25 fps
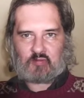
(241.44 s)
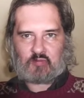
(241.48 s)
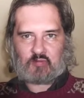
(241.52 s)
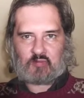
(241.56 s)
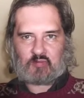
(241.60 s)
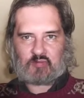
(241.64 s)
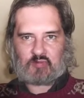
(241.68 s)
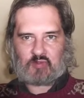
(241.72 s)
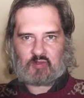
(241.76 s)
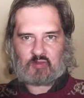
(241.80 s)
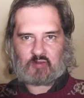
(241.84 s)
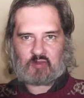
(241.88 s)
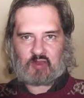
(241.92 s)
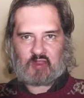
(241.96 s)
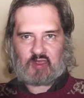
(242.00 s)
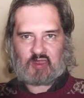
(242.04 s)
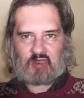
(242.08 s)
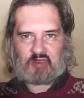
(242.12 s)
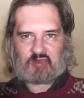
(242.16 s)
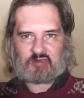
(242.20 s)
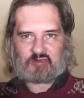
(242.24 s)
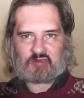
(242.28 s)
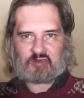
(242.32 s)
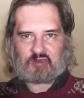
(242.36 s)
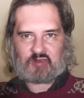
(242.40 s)
not
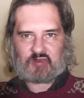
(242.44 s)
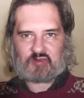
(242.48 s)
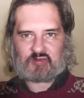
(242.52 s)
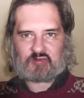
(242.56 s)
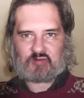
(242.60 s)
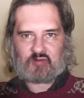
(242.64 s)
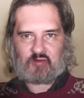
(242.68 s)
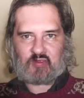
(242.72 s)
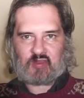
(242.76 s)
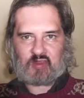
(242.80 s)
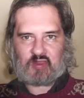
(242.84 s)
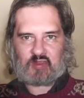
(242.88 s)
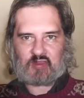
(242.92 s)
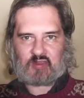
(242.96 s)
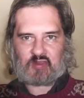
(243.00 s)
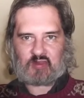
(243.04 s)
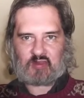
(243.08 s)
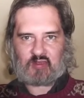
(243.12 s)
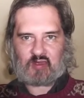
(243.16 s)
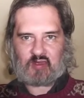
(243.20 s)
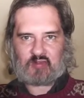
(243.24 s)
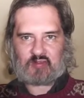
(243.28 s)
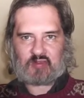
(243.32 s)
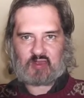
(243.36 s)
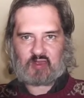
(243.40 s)
lasers or anything
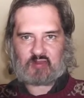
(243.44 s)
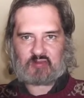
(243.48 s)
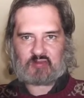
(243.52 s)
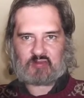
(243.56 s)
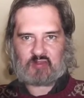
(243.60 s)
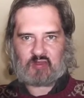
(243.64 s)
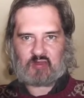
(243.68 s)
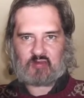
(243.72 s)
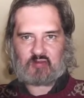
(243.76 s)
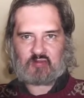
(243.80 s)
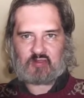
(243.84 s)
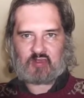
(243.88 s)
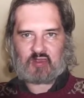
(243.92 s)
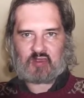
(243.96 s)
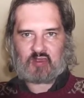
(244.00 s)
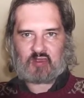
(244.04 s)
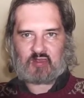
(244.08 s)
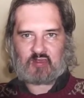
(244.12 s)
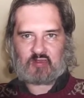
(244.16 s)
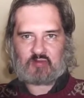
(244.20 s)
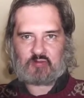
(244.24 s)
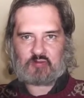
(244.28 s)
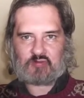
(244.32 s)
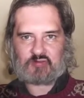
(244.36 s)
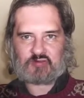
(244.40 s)
like that. No, they
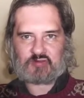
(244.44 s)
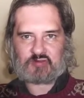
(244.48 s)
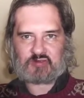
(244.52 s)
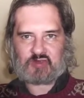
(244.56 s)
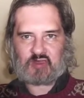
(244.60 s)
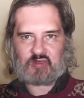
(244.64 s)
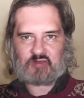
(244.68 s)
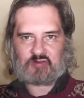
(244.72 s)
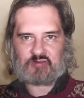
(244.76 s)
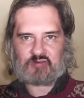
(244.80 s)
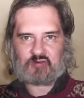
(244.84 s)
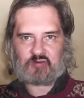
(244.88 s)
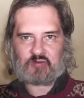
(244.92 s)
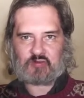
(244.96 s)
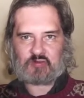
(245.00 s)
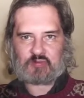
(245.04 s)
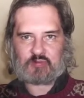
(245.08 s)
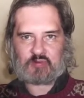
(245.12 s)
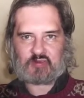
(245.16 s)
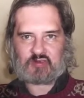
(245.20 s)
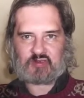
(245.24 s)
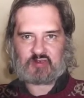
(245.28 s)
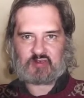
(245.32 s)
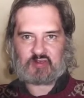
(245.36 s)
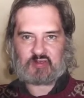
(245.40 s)
use chainsaws
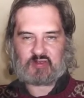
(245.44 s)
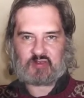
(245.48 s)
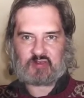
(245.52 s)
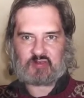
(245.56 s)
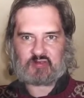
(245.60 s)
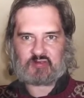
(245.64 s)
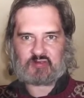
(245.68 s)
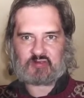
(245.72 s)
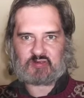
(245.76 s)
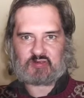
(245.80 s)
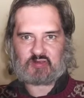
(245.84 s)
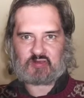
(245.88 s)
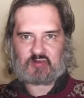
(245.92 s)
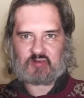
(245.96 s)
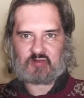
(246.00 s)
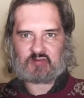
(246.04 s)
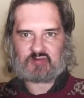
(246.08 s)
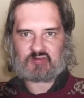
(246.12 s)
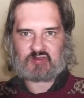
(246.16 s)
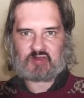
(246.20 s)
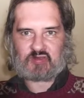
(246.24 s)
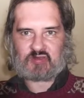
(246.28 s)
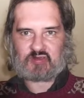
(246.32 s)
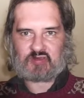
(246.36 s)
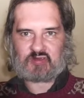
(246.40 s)
because it is
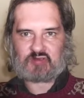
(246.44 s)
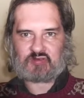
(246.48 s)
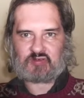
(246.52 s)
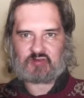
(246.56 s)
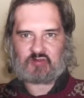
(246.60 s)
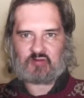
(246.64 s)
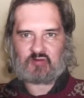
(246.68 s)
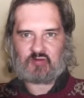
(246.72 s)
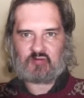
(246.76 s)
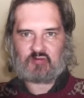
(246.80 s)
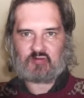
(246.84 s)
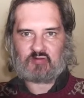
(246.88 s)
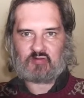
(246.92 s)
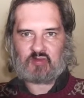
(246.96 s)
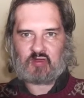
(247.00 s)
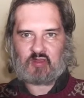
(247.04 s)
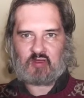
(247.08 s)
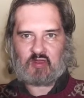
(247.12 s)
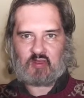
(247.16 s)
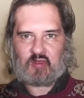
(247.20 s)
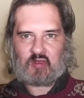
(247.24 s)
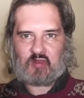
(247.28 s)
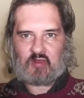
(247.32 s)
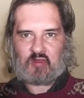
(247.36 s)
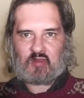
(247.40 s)
traditional,
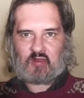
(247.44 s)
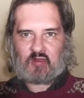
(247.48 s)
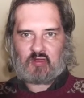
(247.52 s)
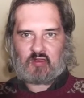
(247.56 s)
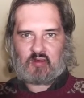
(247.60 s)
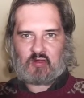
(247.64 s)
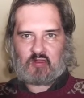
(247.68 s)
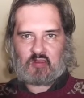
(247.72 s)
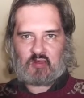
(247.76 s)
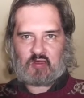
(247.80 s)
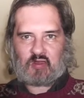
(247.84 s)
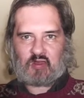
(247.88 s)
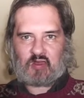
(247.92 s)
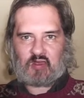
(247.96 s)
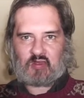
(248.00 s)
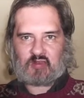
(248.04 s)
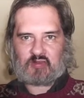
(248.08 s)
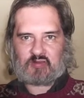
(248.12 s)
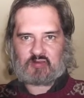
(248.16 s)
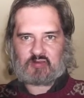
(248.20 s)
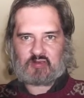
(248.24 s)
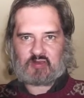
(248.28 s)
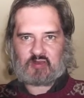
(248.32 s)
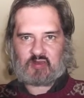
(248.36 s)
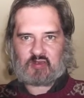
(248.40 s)

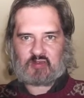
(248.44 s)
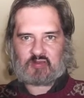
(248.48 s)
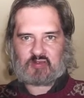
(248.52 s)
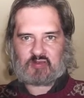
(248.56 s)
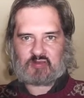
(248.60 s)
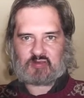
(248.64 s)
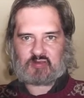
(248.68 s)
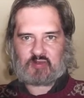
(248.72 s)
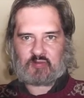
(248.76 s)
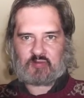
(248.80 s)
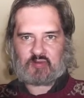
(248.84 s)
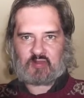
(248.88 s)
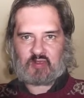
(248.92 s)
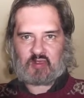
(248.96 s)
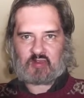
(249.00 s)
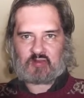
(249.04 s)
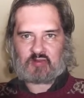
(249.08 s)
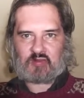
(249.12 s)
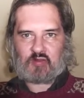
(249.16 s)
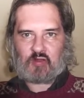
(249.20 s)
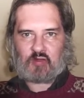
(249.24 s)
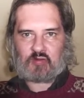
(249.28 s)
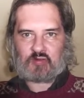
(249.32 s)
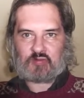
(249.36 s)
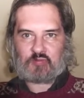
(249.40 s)
and it is something that
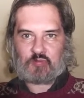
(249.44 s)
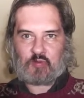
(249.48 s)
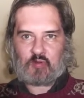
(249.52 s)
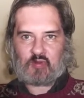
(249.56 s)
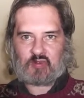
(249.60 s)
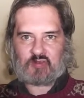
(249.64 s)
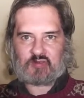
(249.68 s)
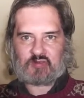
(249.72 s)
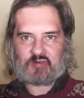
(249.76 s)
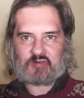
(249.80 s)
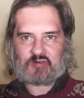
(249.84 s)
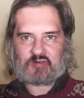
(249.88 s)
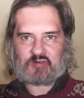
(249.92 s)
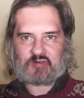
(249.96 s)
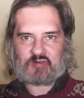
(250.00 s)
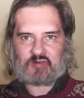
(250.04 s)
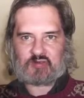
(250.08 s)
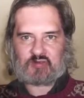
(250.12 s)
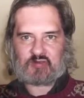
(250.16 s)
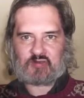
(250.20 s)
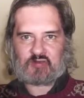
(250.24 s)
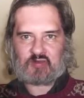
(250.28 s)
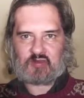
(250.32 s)
God wants.